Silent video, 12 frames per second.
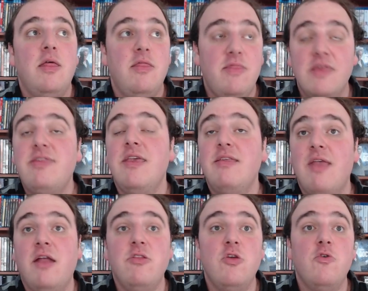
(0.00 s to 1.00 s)
this is a
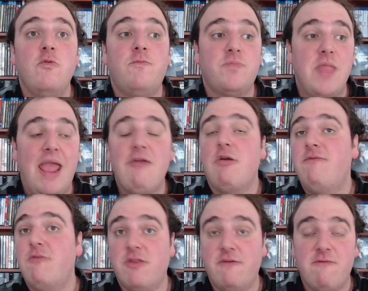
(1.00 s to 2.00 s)
new era for
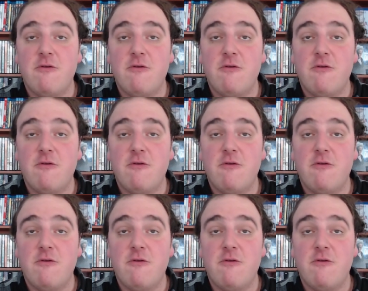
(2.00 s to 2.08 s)
the First